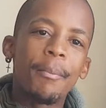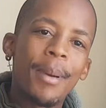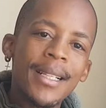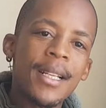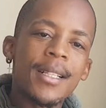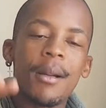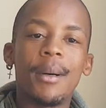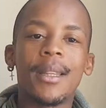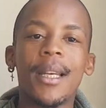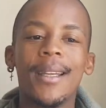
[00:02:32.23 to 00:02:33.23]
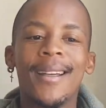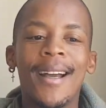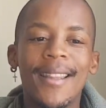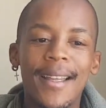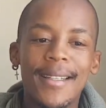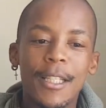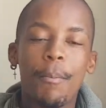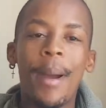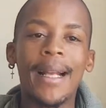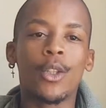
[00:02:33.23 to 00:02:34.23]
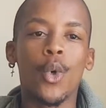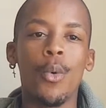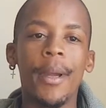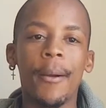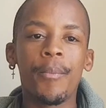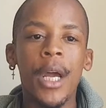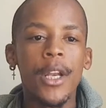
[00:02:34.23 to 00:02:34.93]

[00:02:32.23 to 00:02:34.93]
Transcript: Business number three, this is pet grooming.